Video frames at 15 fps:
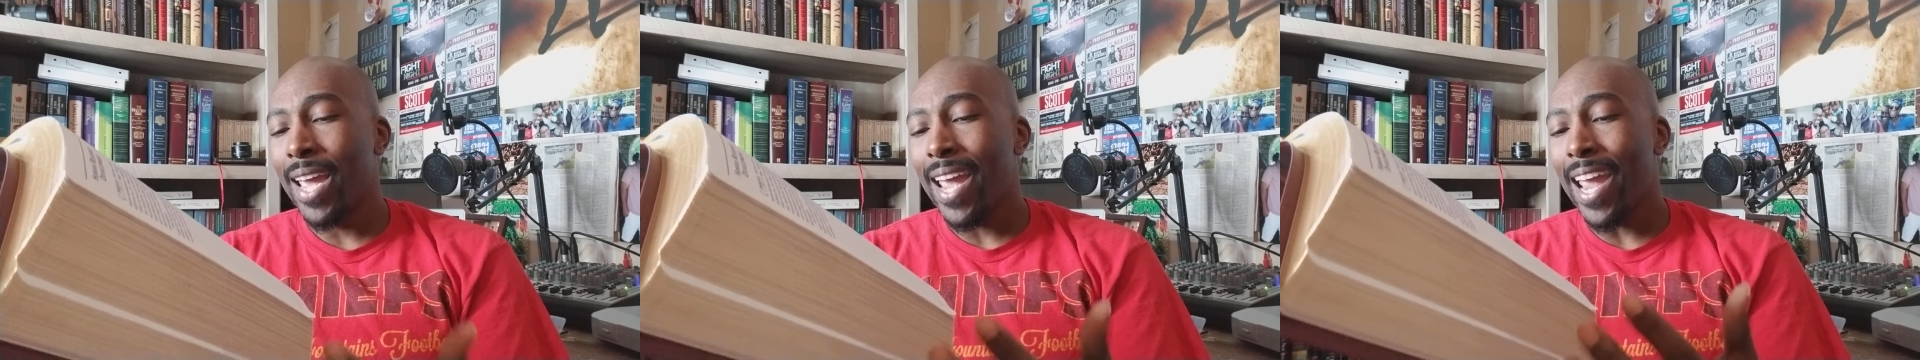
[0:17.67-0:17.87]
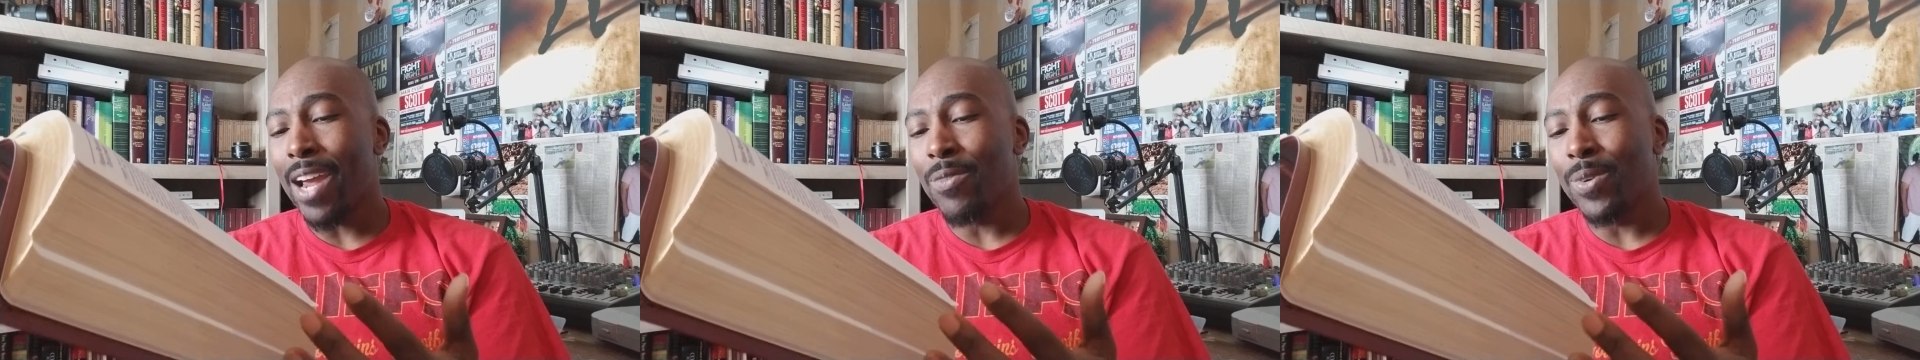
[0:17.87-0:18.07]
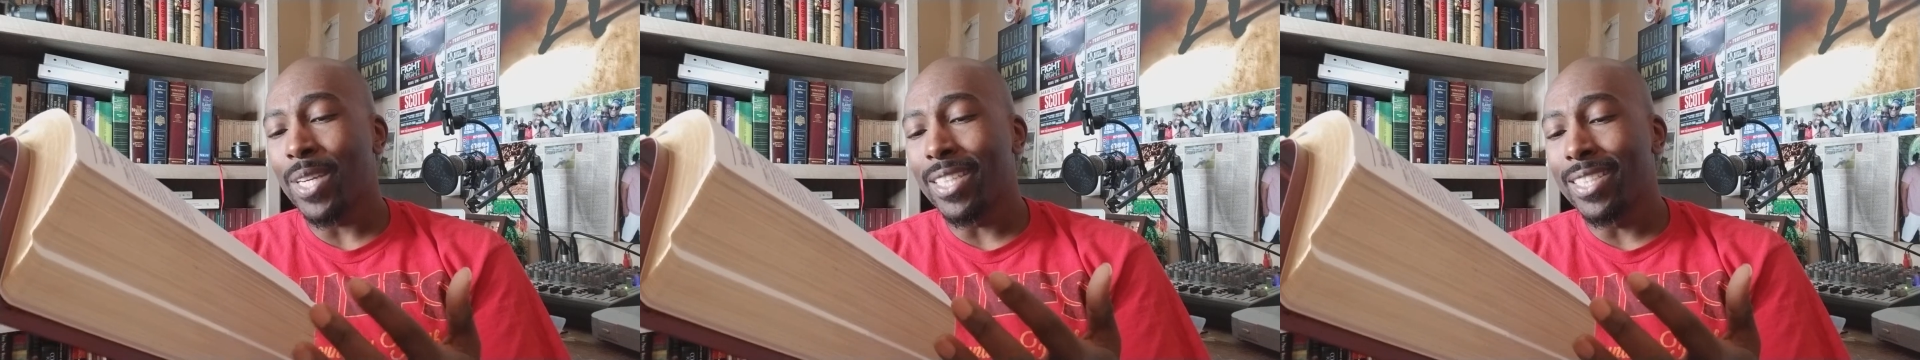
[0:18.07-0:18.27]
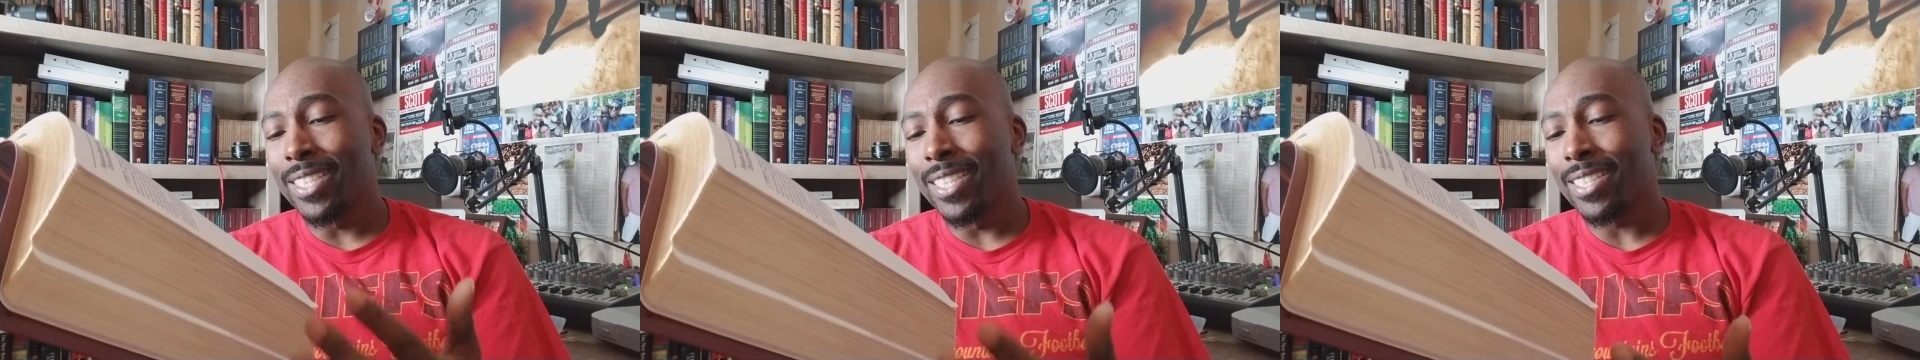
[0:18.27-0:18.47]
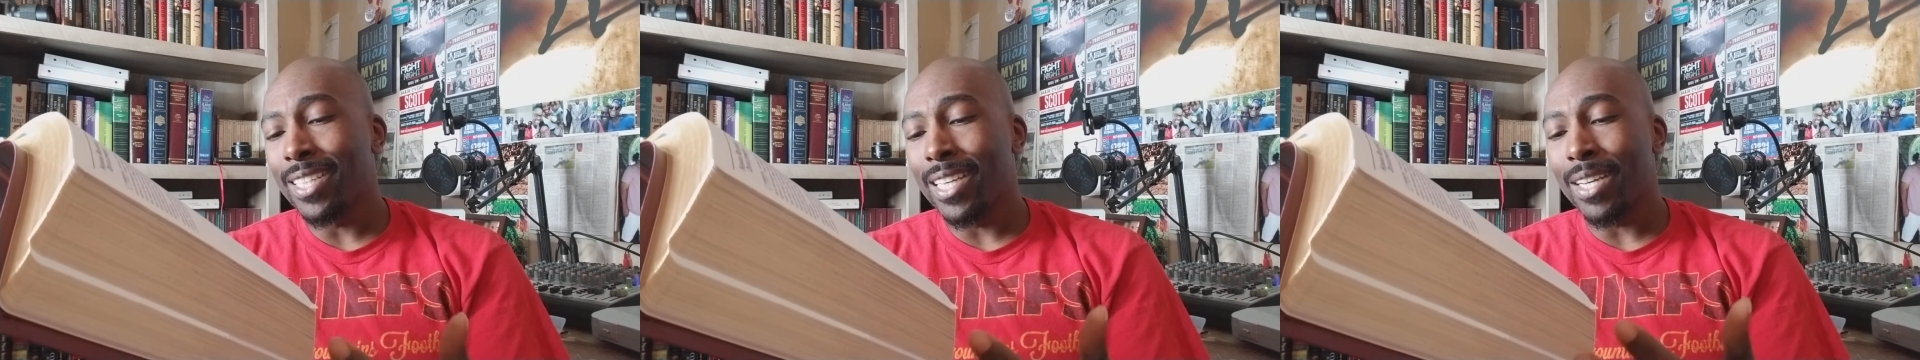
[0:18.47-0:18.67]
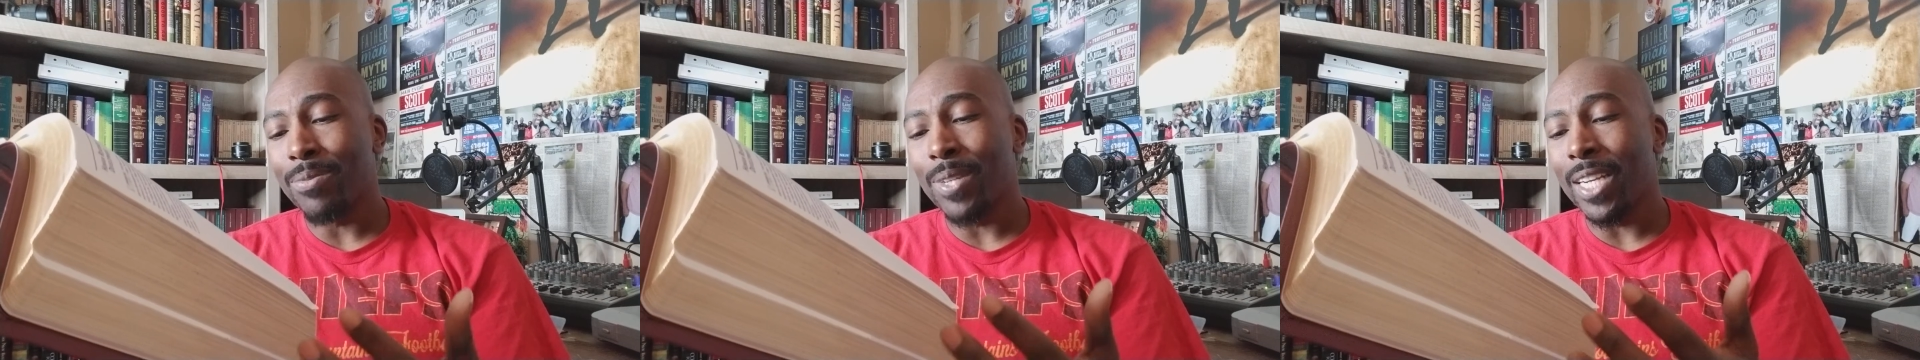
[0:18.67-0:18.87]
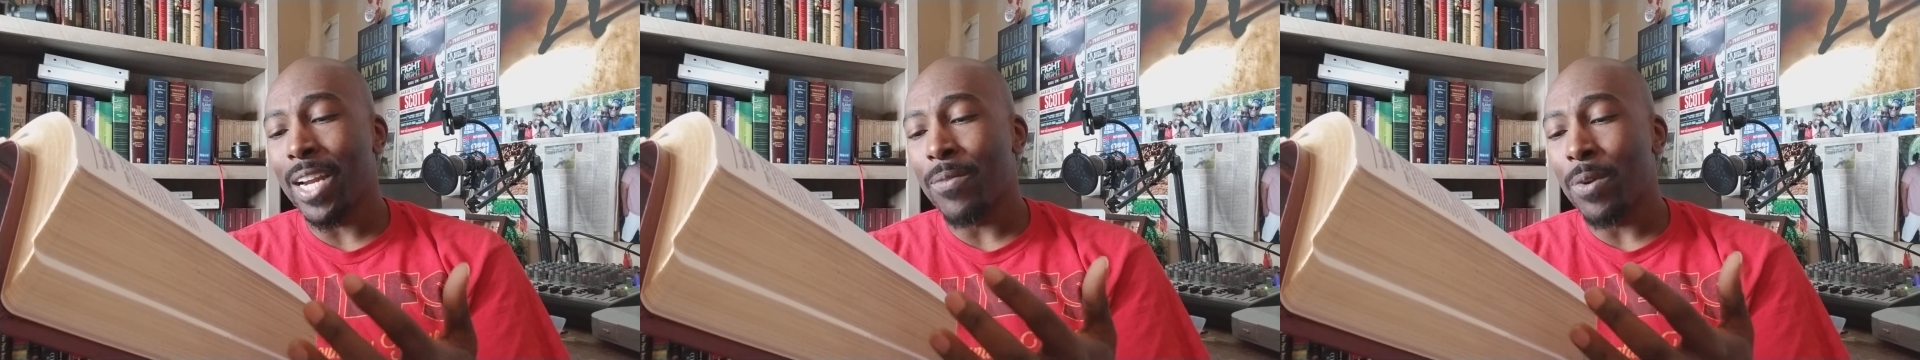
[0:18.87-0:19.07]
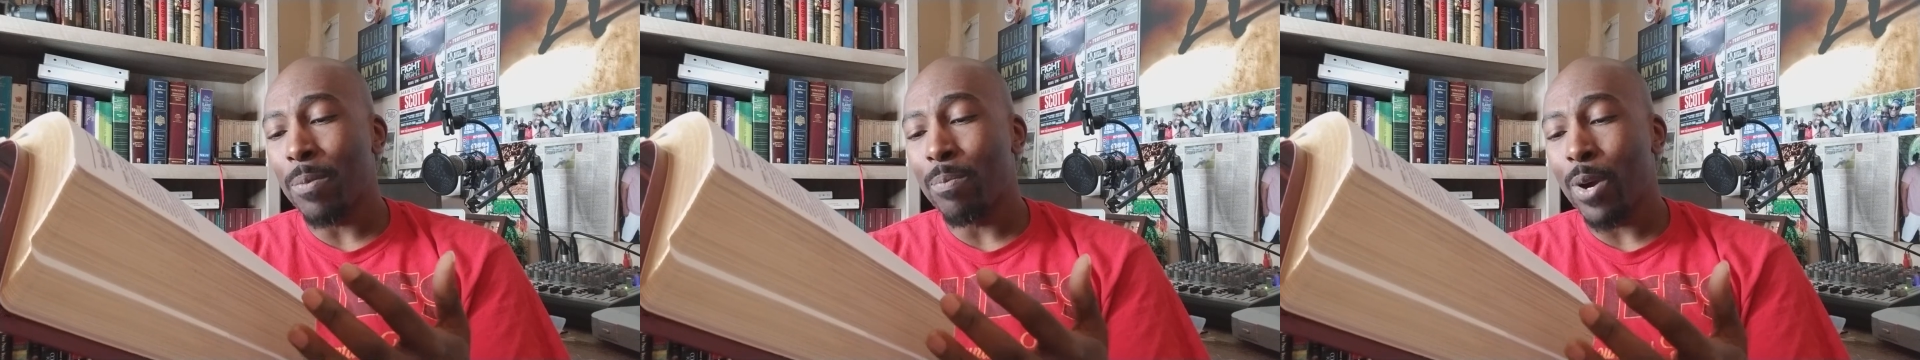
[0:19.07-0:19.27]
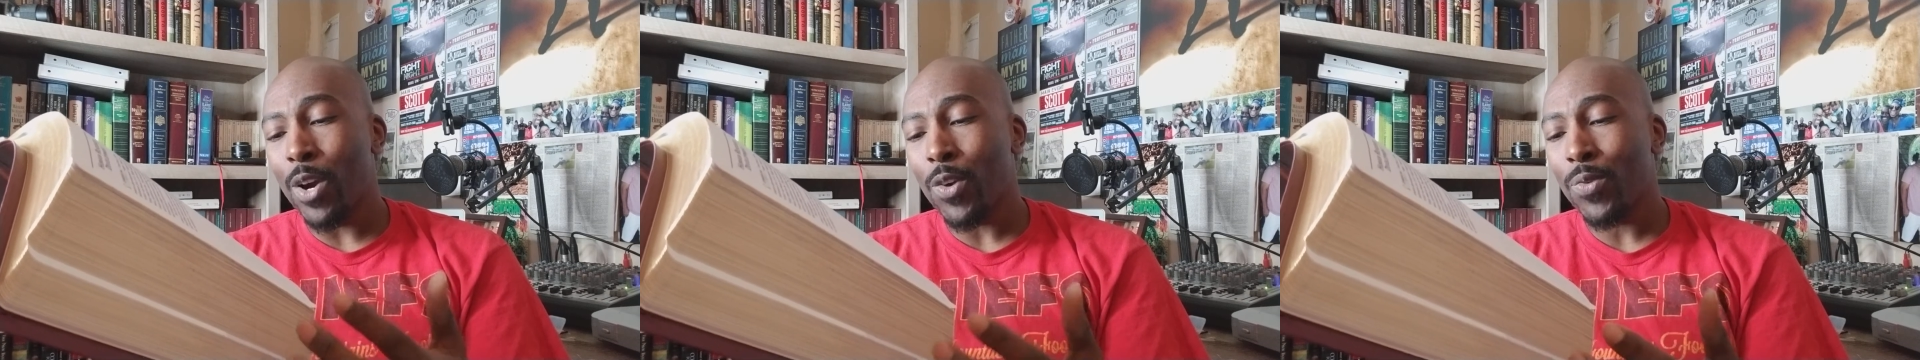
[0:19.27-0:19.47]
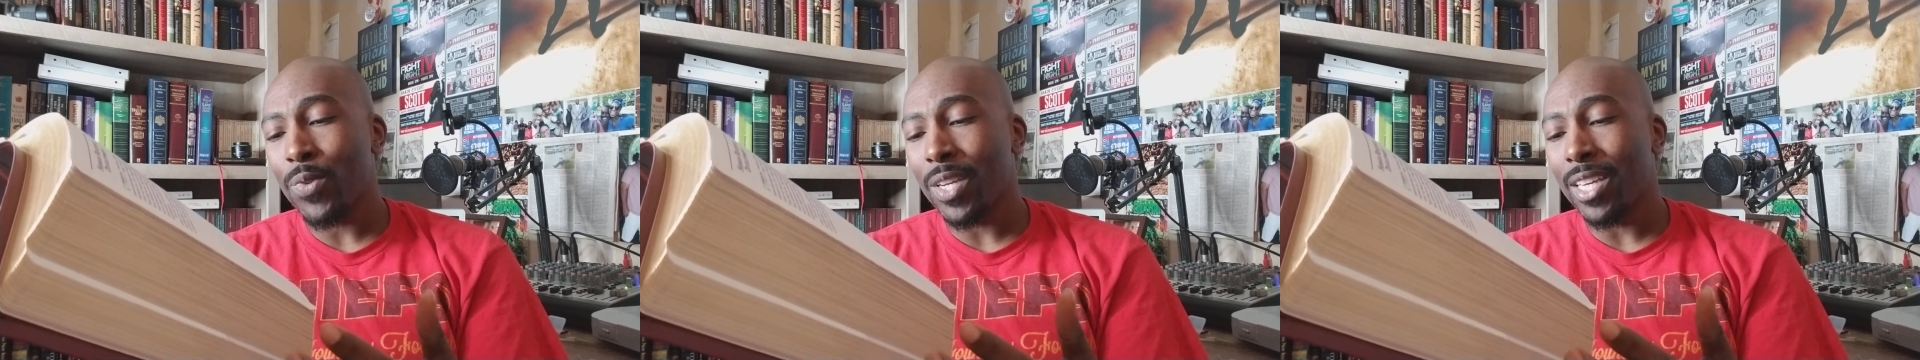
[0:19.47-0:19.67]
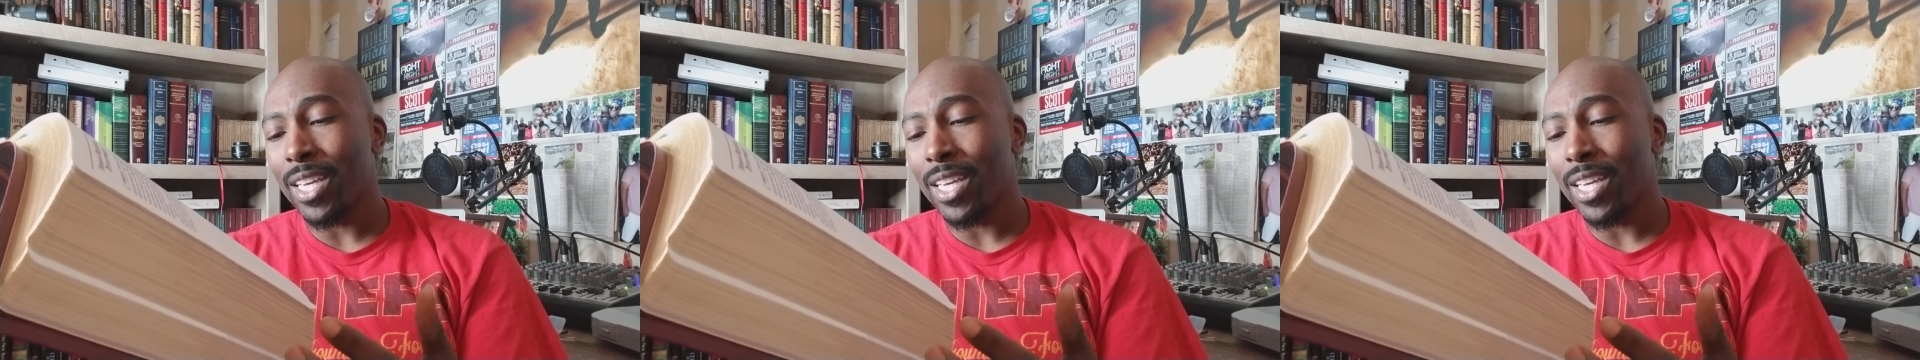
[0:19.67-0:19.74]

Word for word: Every good gift and every perfect